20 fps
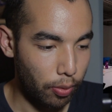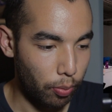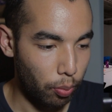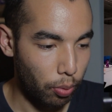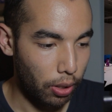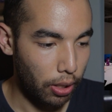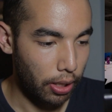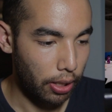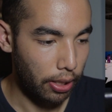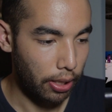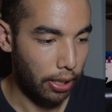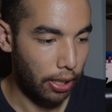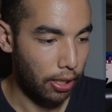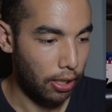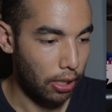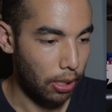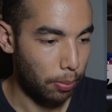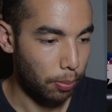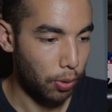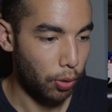we
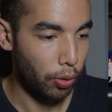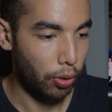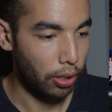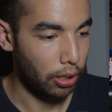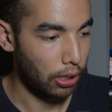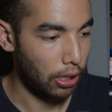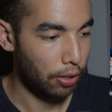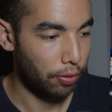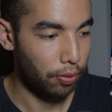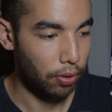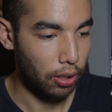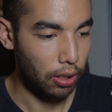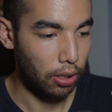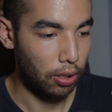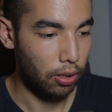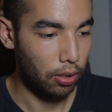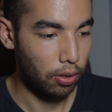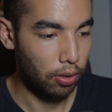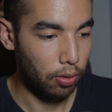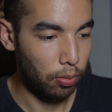ended up
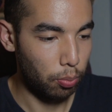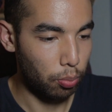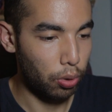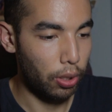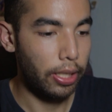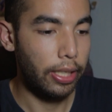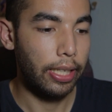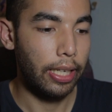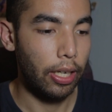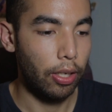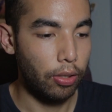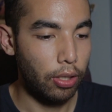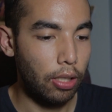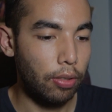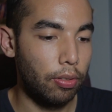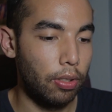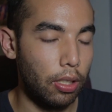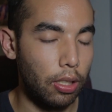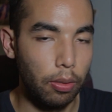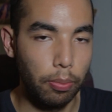printing out
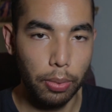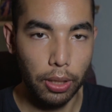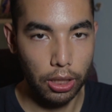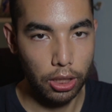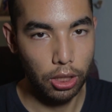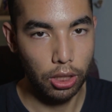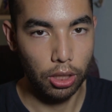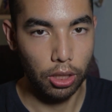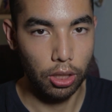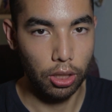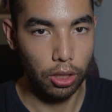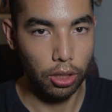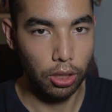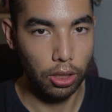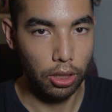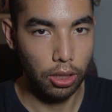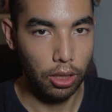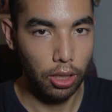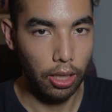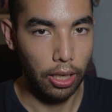different
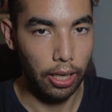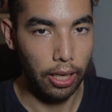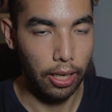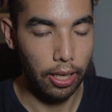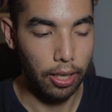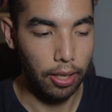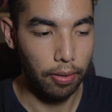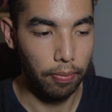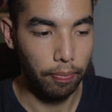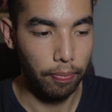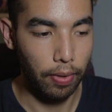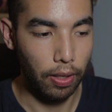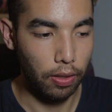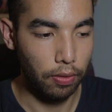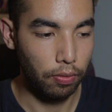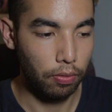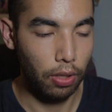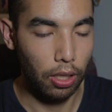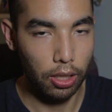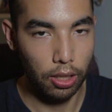pictures
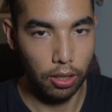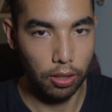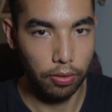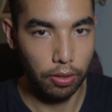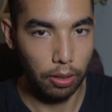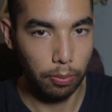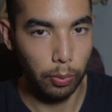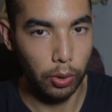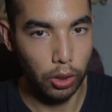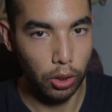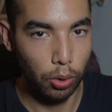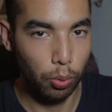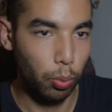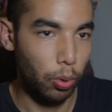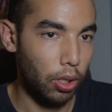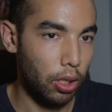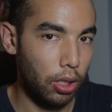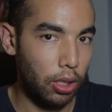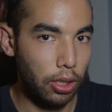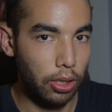of other famous
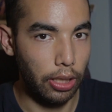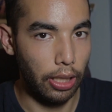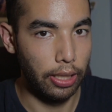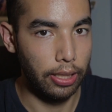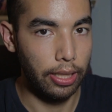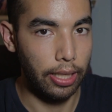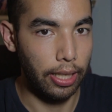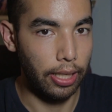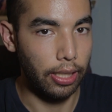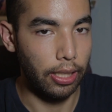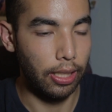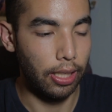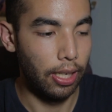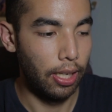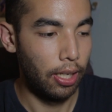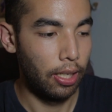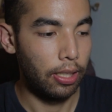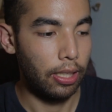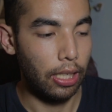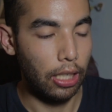works, and then
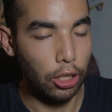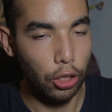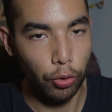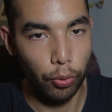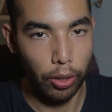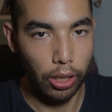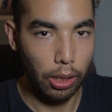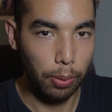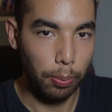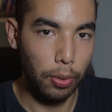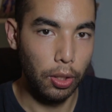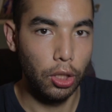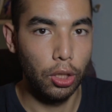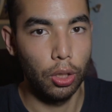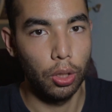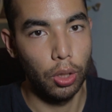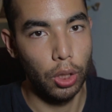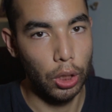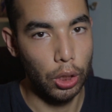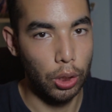kind of doing a
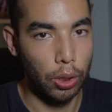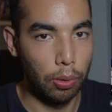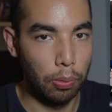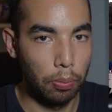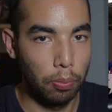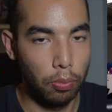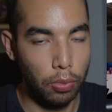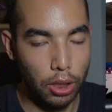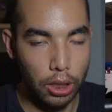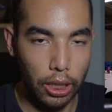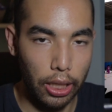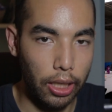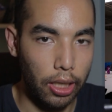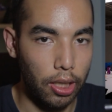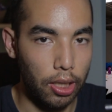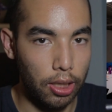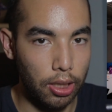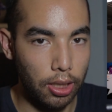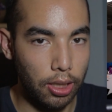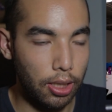musical
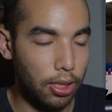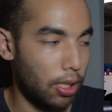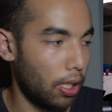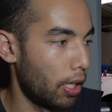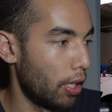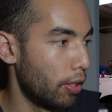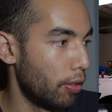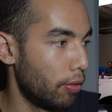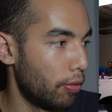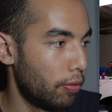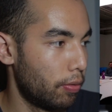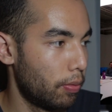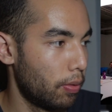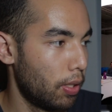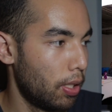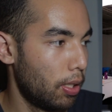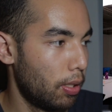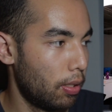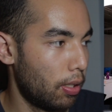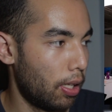chairs of
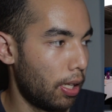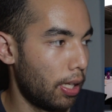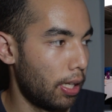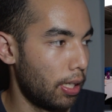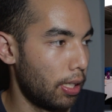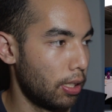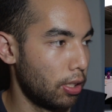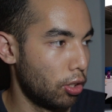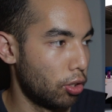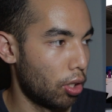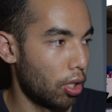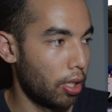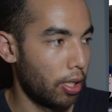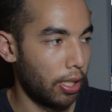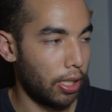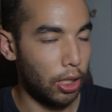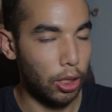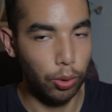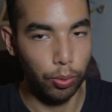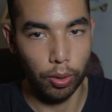
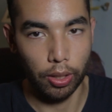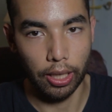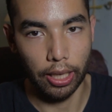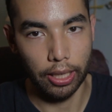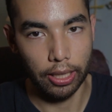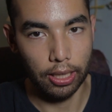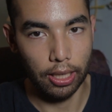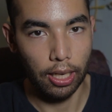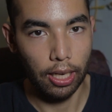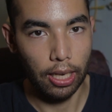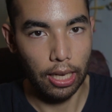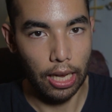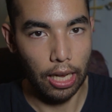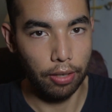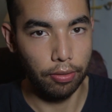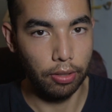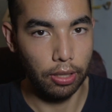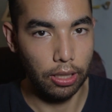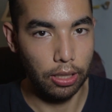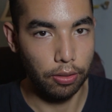drawings where, like,
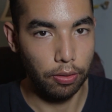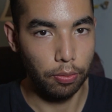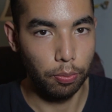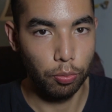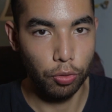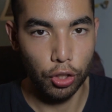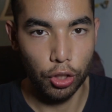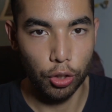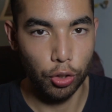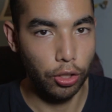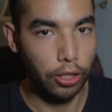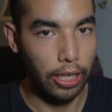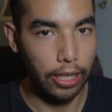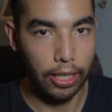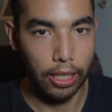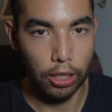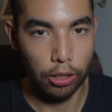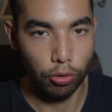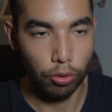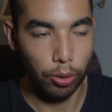every few
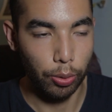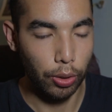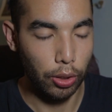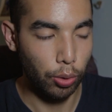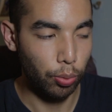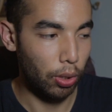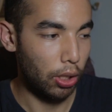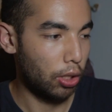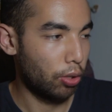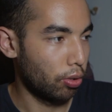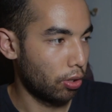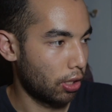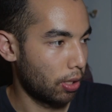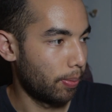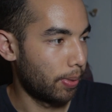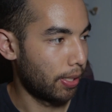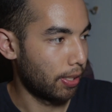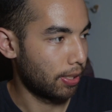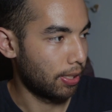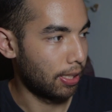seconds we would switch with
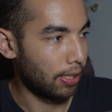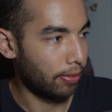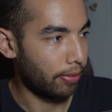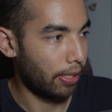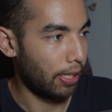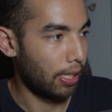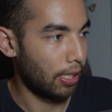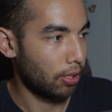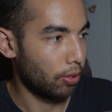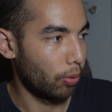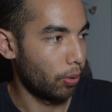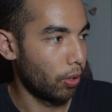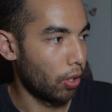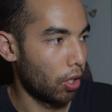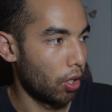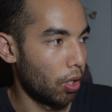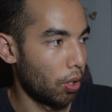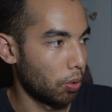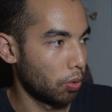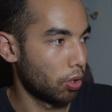someone else in the class and we would
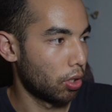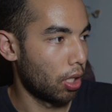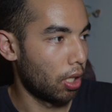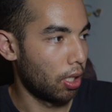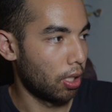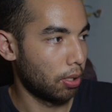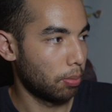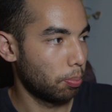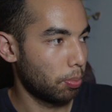all draw